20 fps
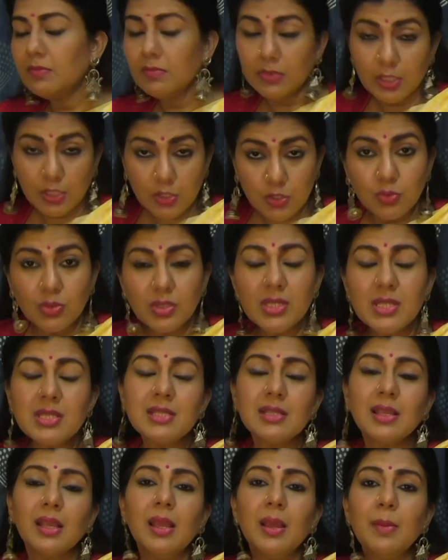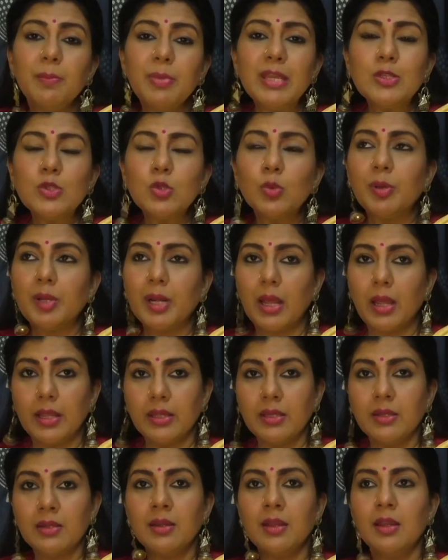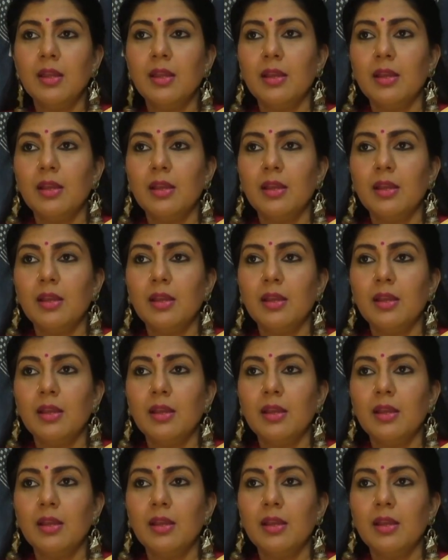To this, P. Subbarayan